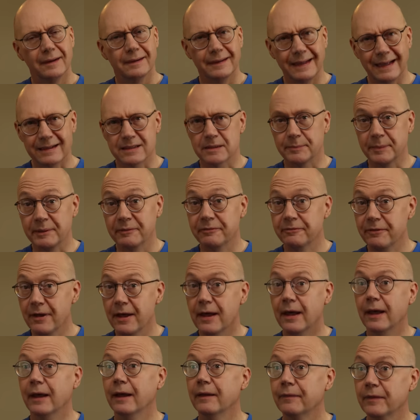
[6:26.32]
Now, to be
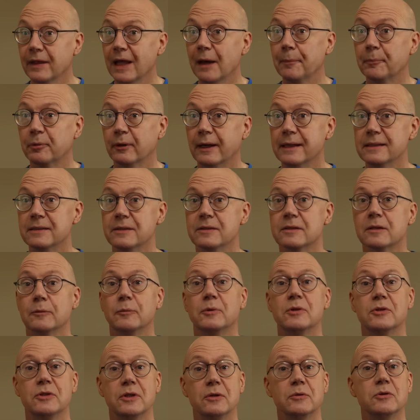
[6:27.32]
fair, the apparatus that
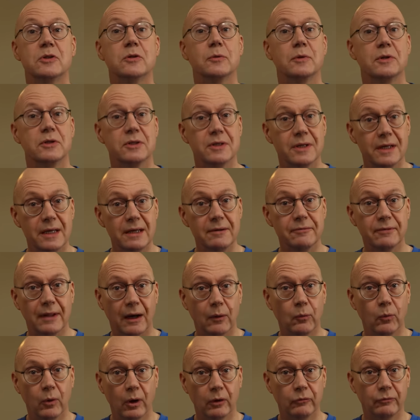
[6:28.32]
was used to achieve
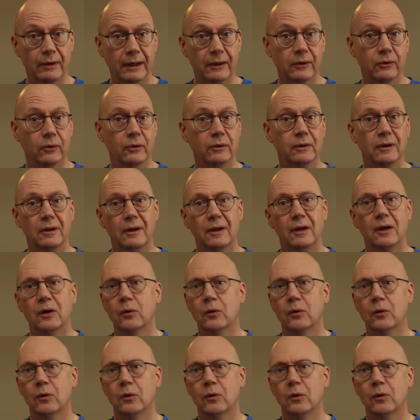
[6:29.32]
that world record